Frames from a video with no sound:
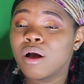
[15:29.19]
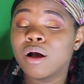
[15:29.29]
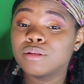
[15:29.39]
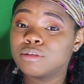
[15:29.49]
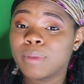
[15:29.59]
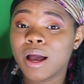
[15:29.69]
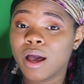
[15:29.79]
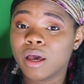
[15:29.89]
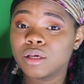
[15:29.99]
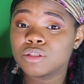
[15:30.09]
under my
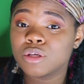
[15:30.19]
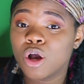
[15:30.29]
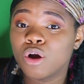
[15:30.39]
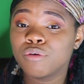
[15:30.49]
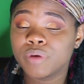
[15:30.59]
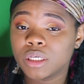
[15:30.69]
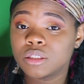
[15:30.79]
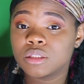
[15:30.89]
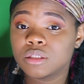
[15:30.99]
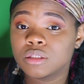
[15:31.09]
eyes,
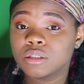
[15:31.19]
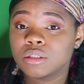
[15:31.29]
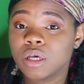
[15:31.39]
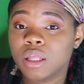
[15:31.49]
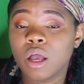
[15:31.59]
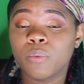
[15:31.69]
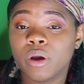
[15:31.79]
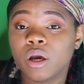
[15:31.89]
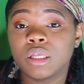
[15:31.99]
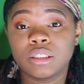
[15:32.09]
crease. And I
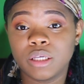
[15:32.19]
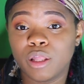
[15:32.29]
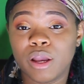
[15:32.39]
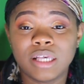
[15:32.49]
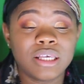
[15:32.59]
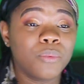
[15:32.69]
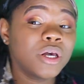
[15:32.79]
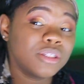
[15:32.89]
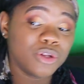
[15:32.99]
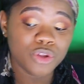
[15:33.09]
wear concealer. And he's like,
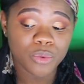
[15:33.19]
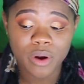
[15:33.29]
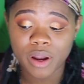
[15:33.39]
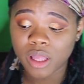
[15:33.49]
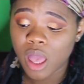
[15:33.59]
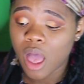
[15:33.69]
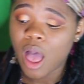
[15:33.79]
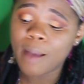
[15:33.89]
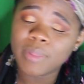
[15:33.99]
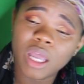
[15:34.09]
what concealer you wearing?
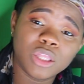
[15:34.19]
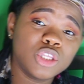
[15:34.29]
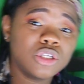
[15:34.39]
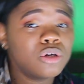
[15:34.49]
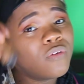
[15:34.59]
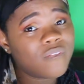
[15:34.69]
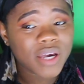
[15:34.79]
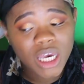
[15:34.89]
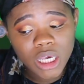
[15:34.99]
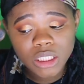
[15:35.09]
I'm like, the Too
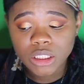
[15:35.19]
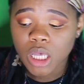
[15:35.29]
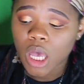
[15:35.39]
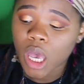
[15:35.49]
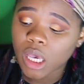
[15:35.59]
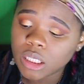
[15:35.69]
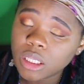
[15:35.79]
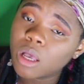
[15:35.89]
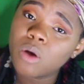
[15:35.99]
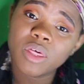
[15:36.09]
Faced. And he's
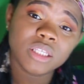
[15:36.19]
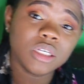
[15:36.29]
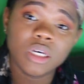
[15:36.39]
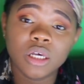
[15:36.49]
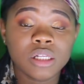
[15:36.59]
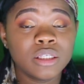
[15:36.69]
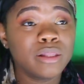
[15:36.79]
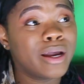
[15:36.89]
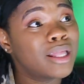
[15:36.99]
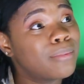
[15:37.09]
like, oh, that's a good
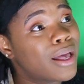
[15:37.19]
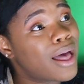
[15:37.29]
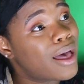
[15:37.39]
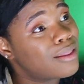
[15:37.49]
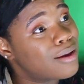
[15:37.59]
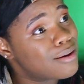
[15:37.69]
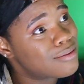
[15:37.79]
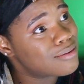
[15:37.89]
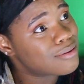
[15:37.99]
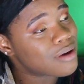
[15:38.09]
concealer. And I'm like, I
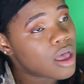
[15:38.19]
know.